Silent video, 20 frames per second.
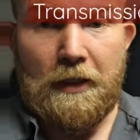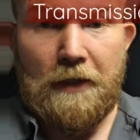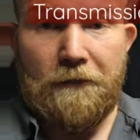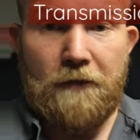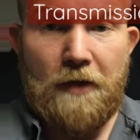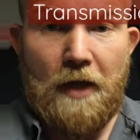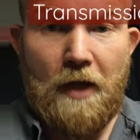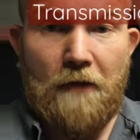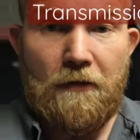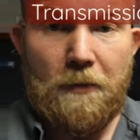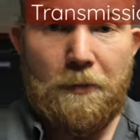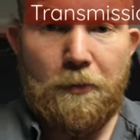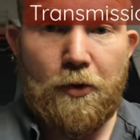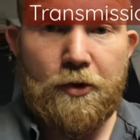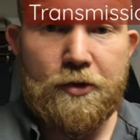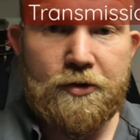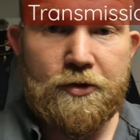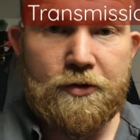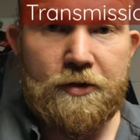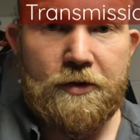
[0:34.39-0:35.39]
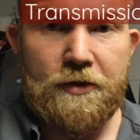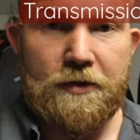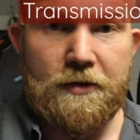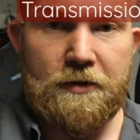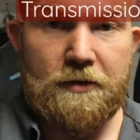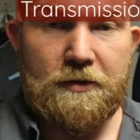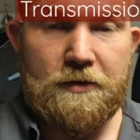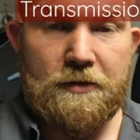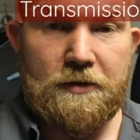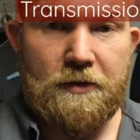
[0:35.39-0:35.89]
If you have a push
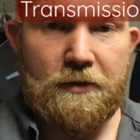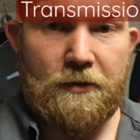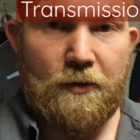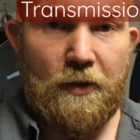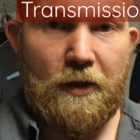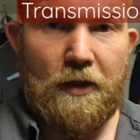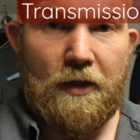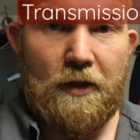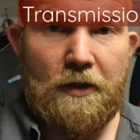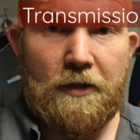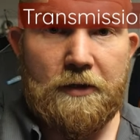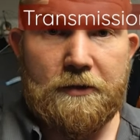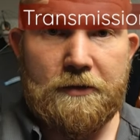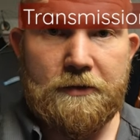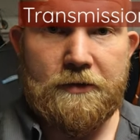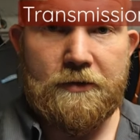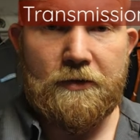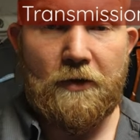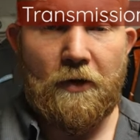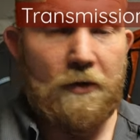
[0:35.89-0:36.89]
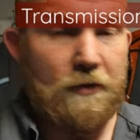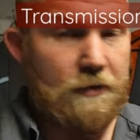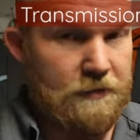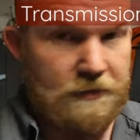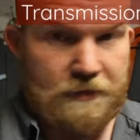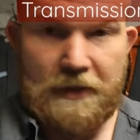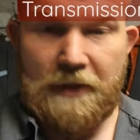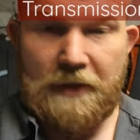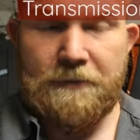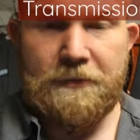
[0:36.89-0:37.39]
to, to uh,
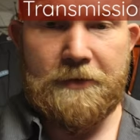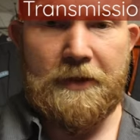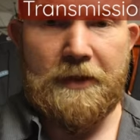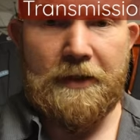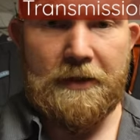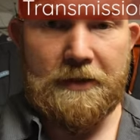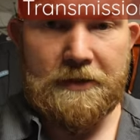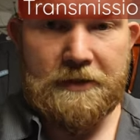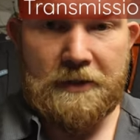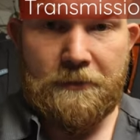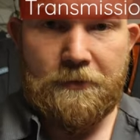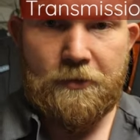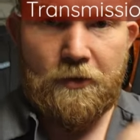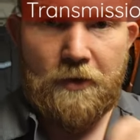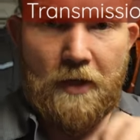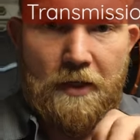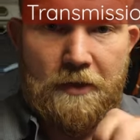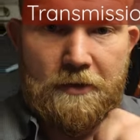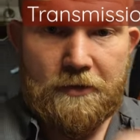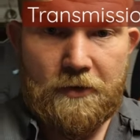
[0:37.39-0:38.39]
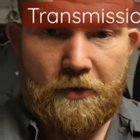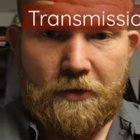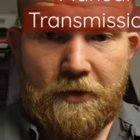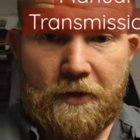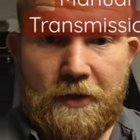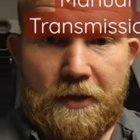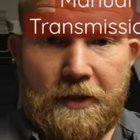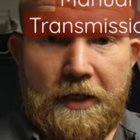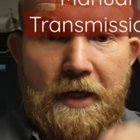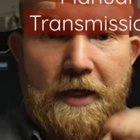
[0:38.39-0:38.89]
start, same thing except you're not
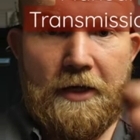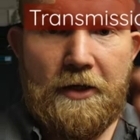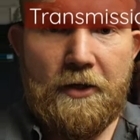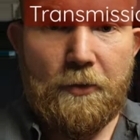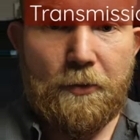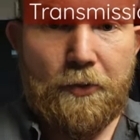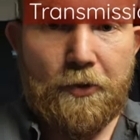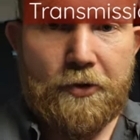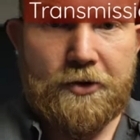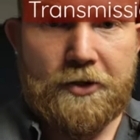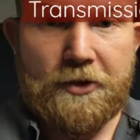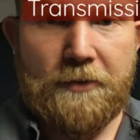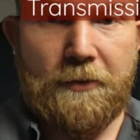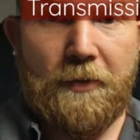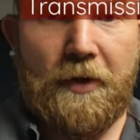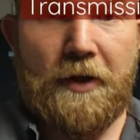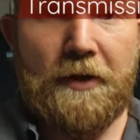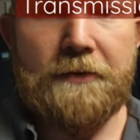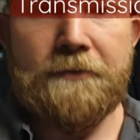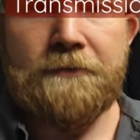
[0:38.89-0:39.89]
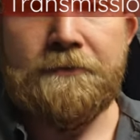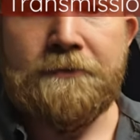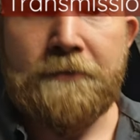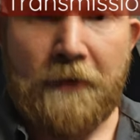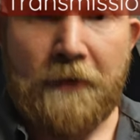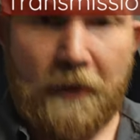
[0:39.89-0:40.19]
turning the key, you're pushing the button